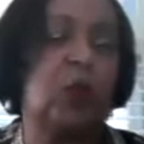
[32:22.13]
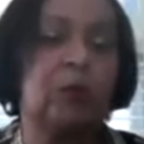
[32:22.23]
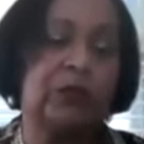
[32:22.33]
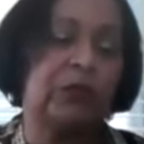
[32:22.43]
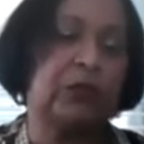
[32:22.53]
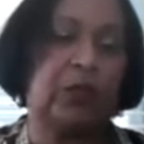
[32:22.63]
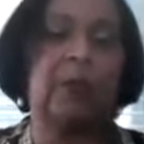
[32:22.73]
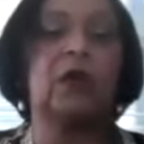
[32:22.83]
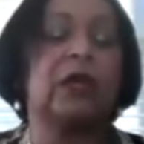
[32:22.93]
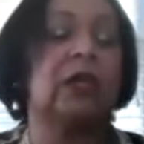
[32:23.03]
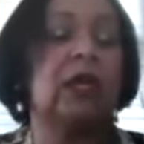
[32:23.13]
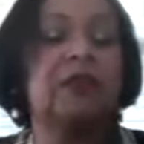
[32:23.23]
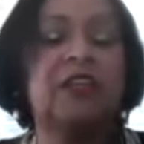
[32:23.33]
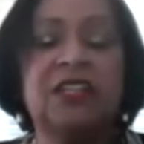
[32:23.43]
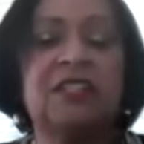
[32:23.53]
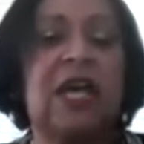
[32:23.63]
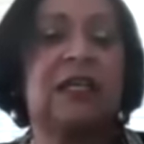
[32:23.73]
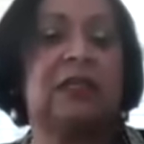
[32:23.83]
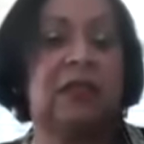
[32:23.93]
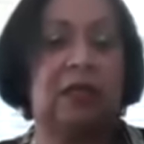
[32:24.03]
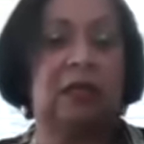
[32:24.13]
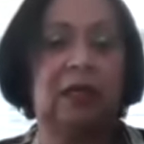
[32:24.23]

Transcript: what would you tell them? Okay, this is Sarita.